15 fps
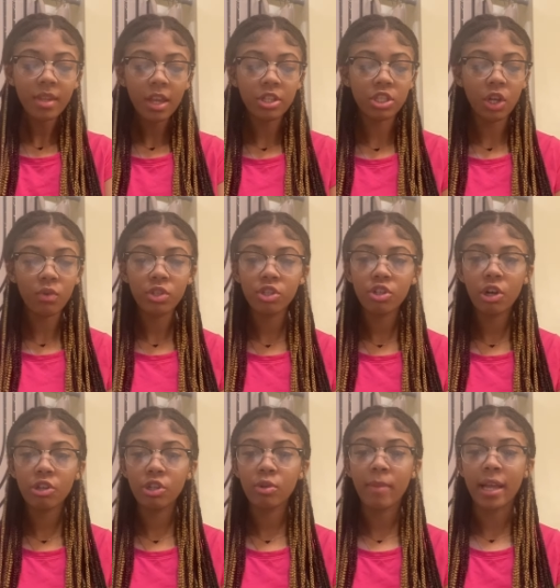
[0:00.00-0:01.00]
So what you
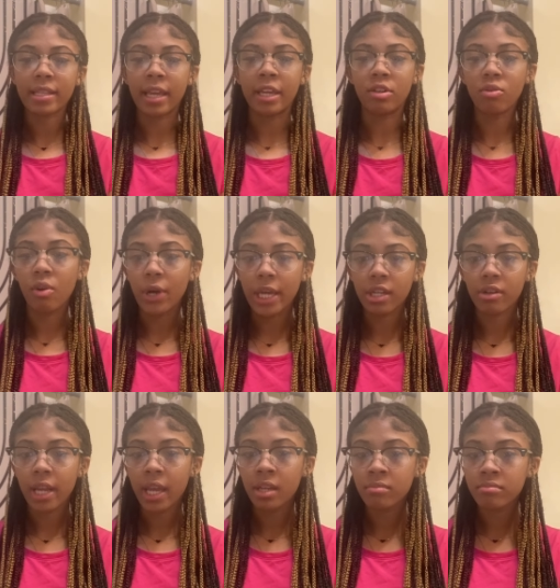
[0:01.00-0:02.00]
gonna do about that? You gonna handle
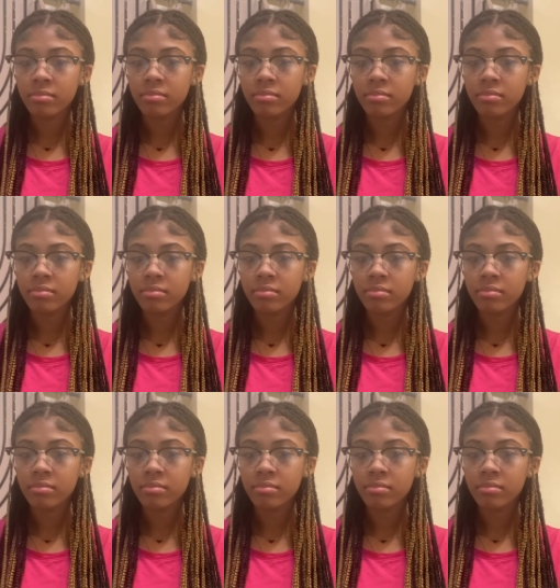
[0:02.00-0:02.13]
that?